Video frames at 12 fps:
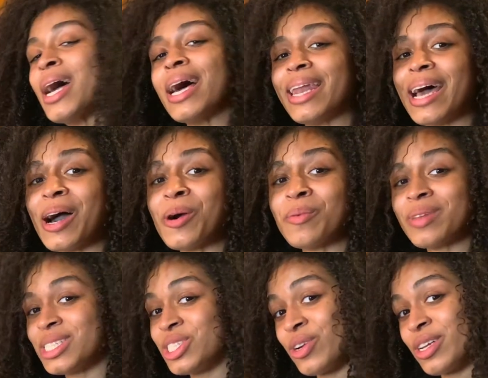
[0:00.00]
Now,
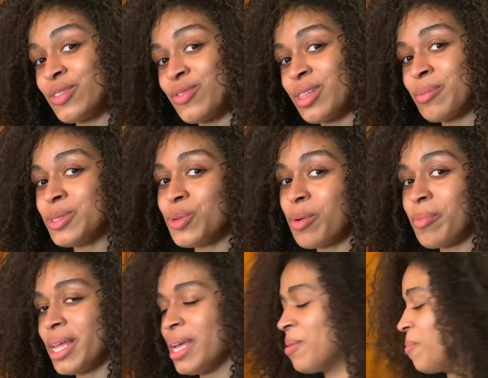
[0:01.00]
let's transfer them to a plate.